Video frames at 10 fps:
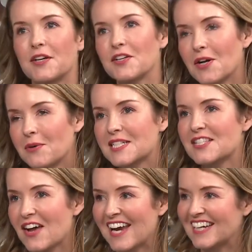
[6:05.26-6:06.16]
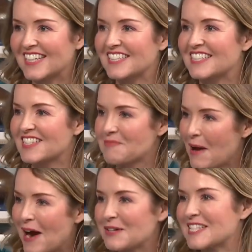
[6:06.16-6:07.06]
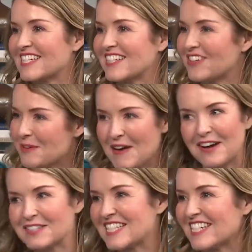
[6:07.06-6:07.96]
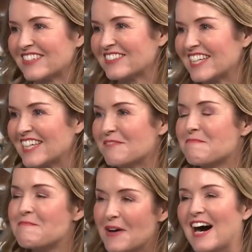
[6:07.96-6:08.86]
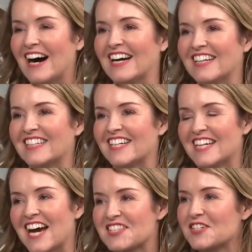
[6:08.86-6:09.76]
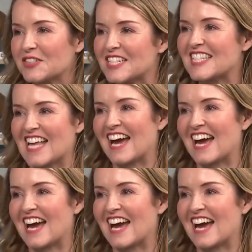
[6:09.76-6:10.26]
You know, it's 80s power steer, no power steering, but it but has a good cool. sound.